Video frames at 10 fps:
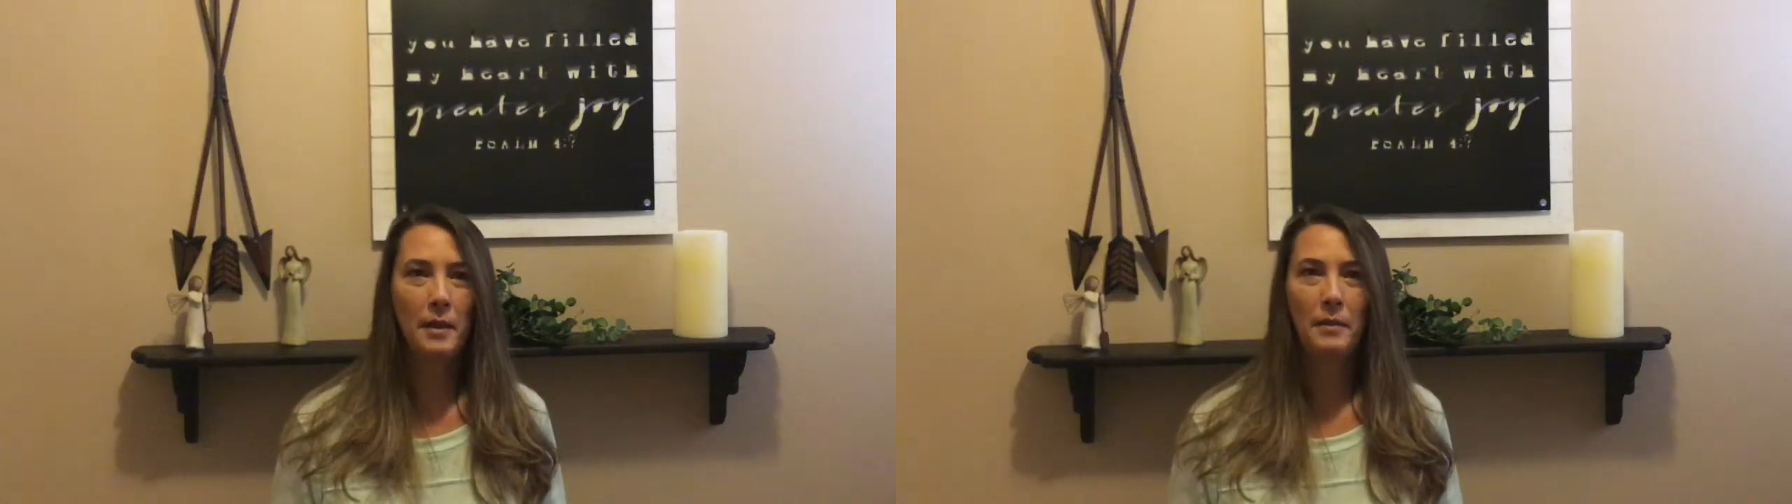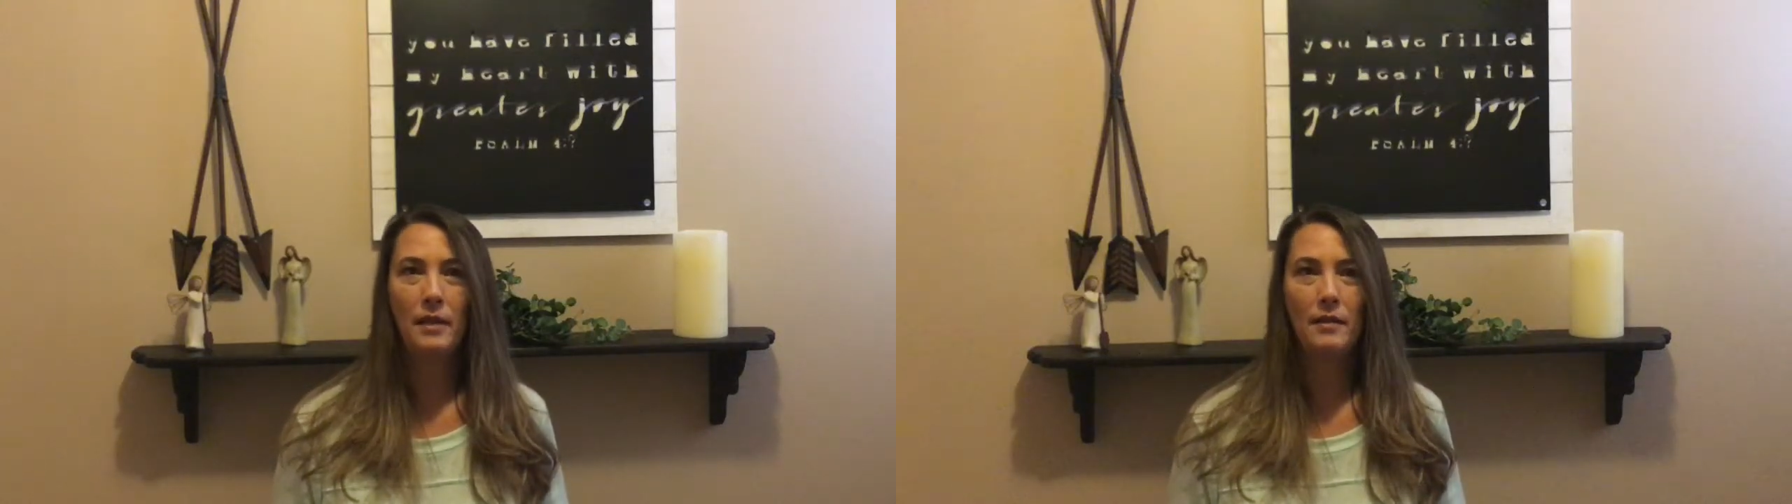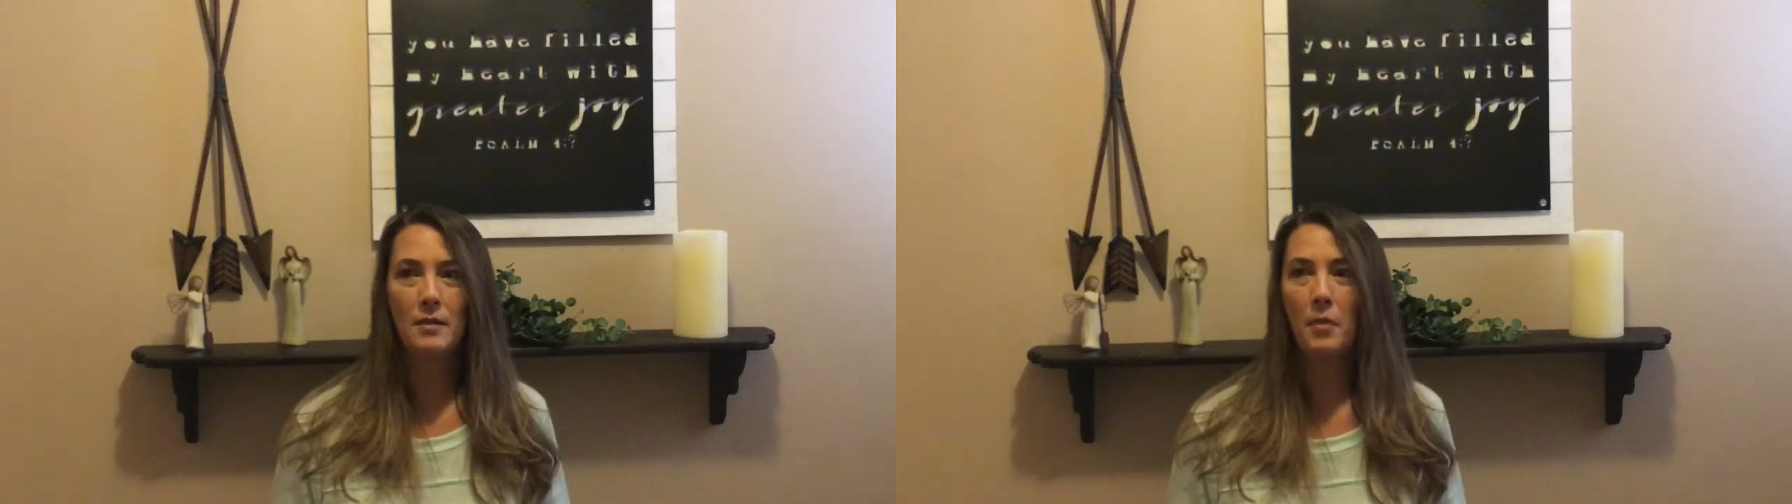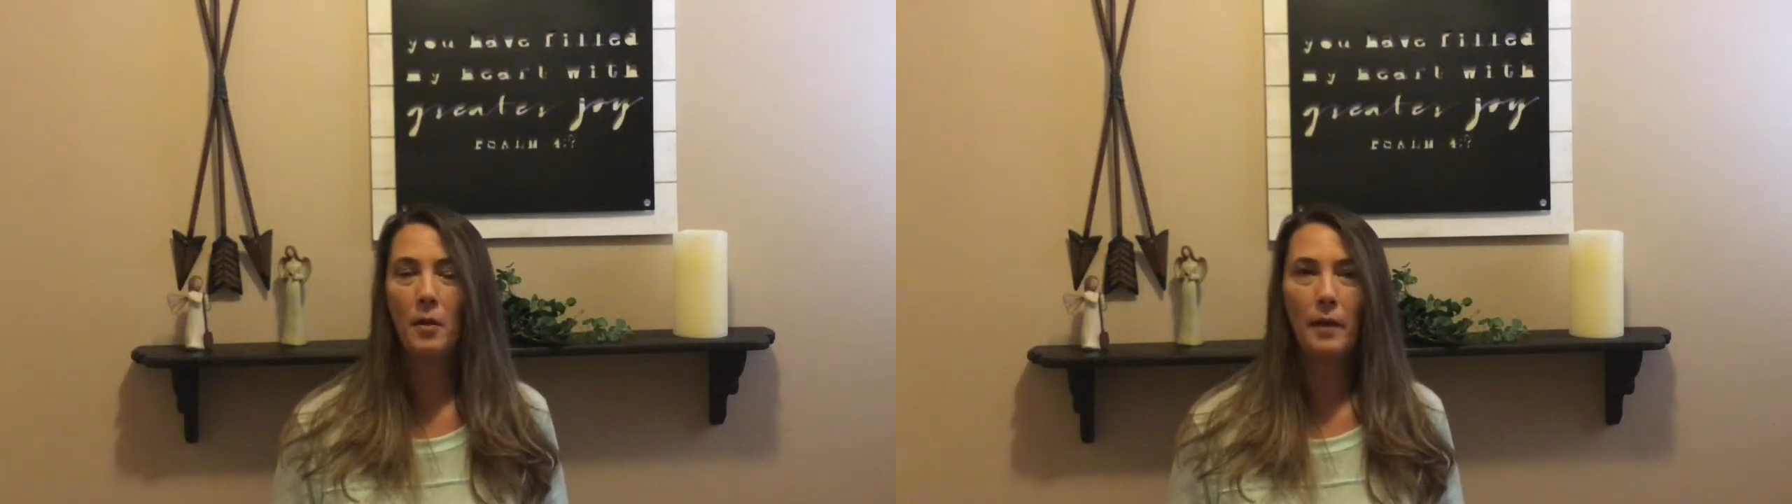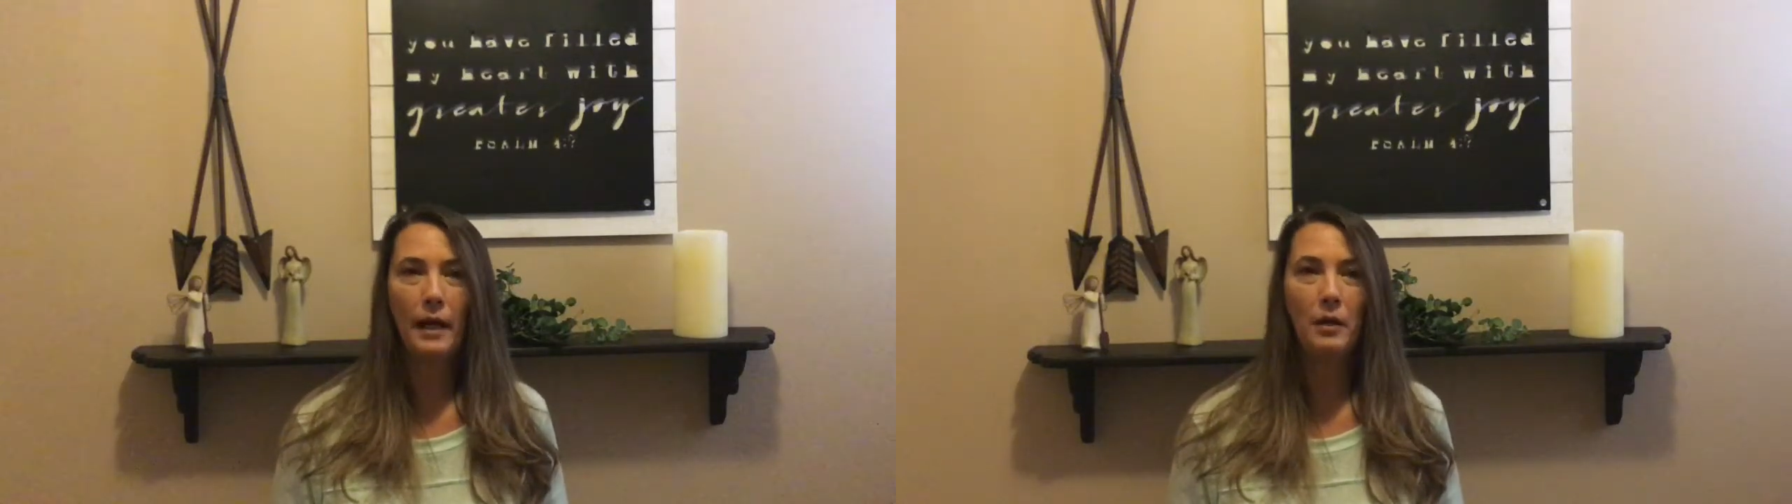maybe a
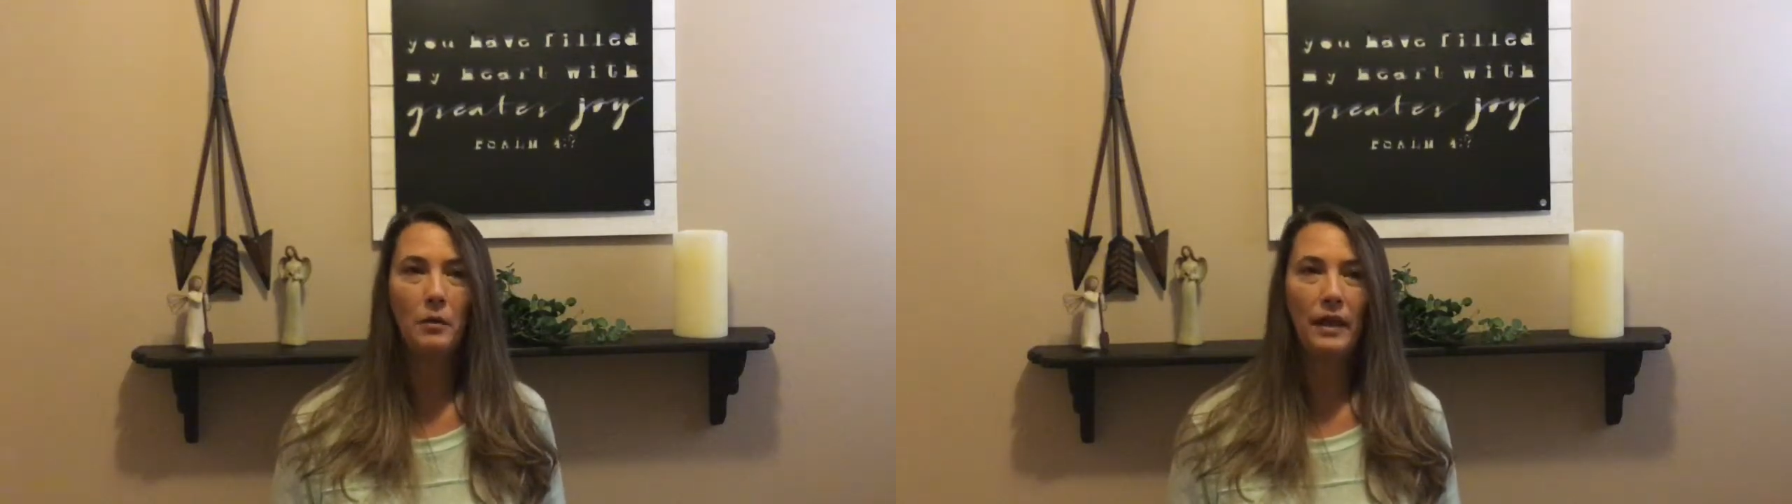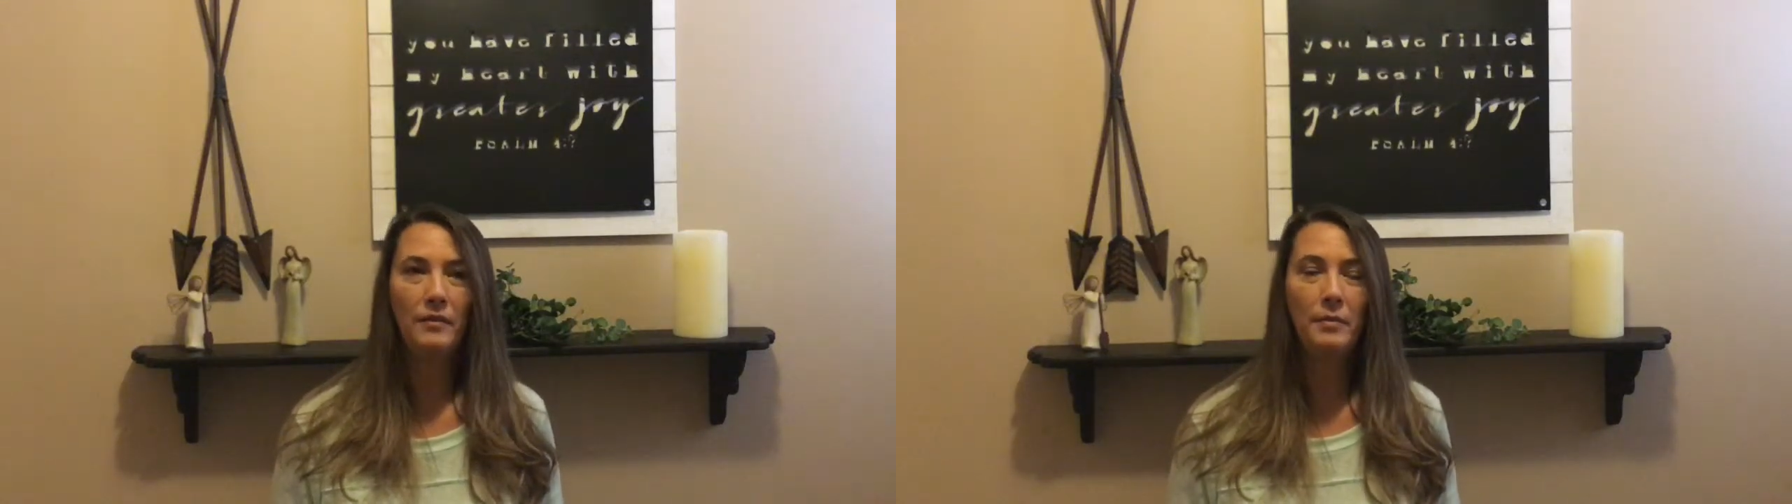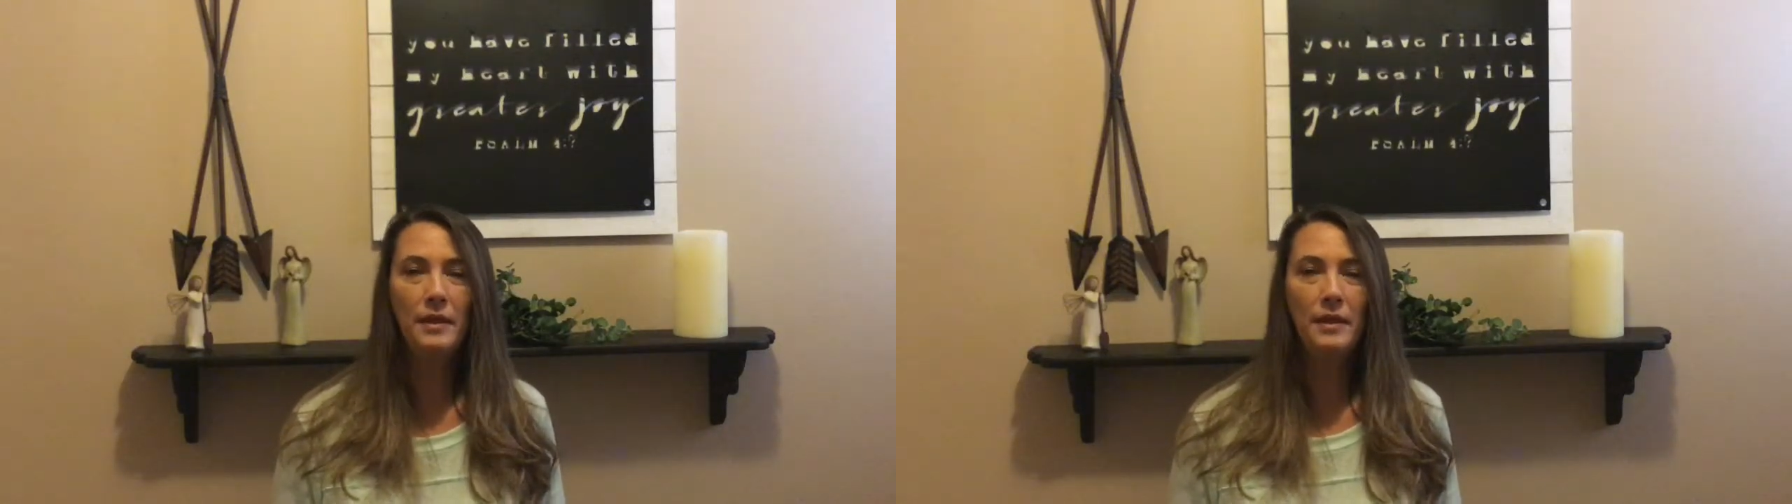small microwave,